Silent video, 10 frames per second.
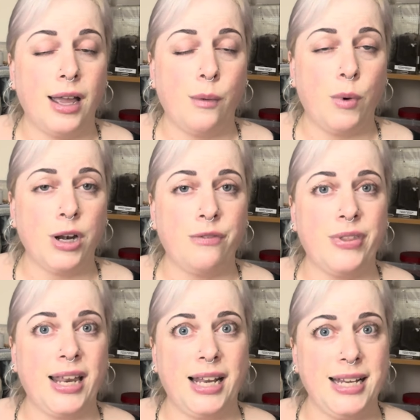one of
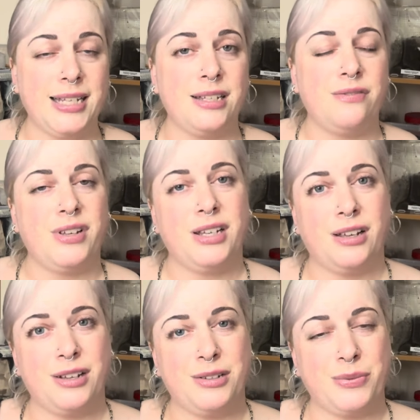their latest
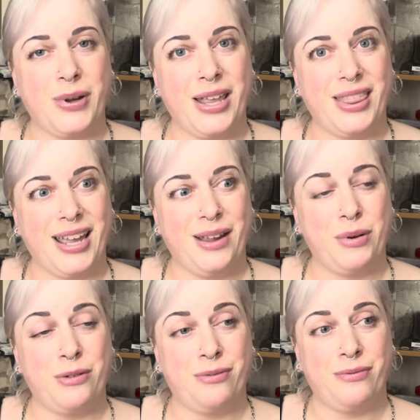videos where they
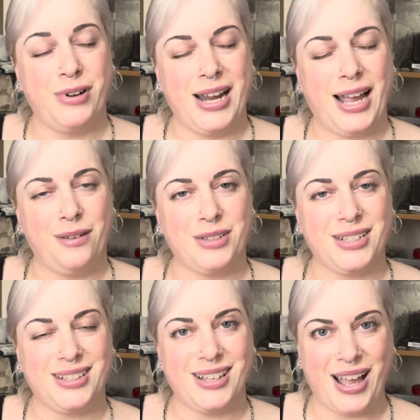were
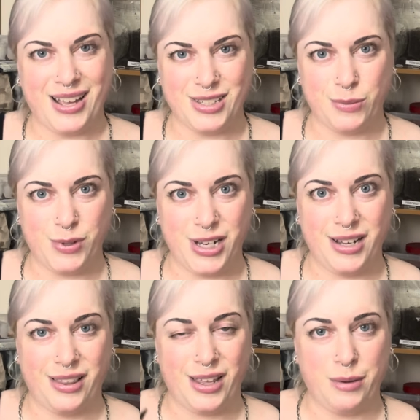rehousing a spider
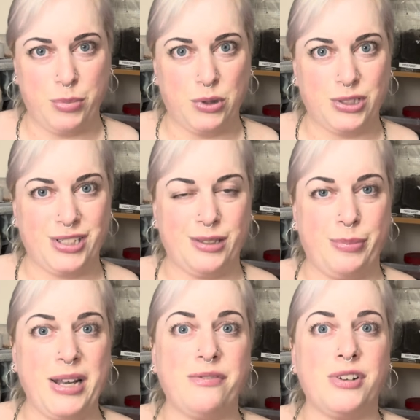they bought at the
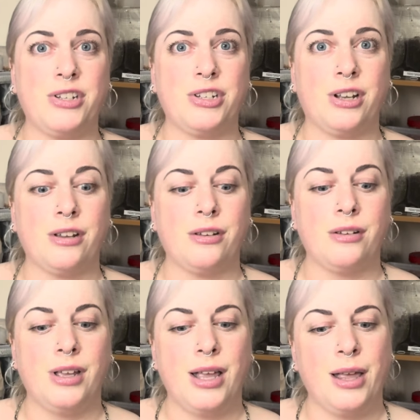Bedford show,
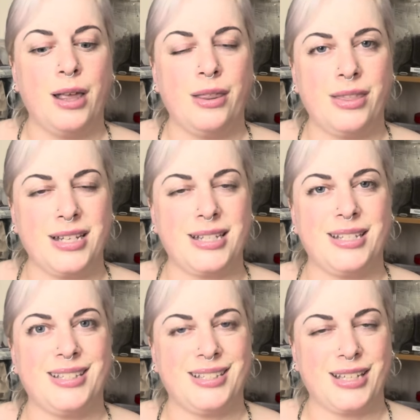this is
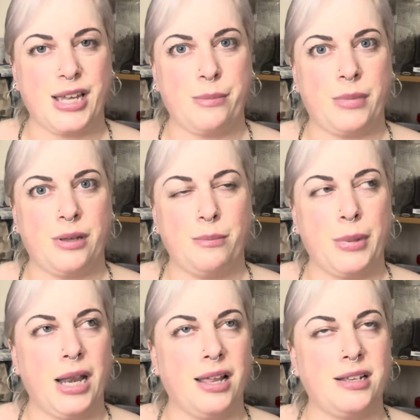the same
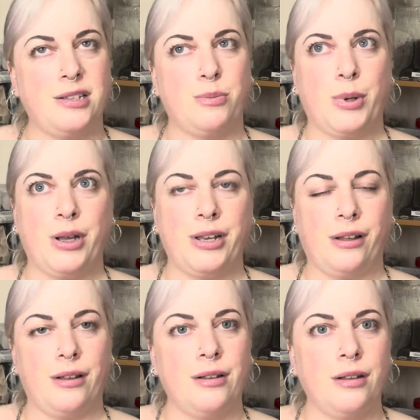bloody
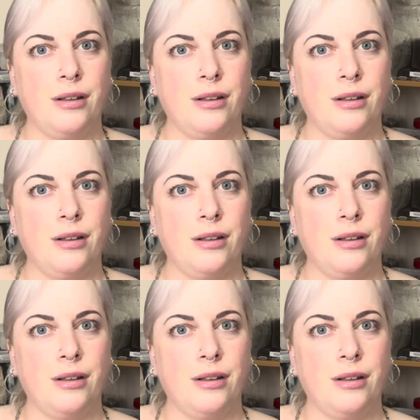spider.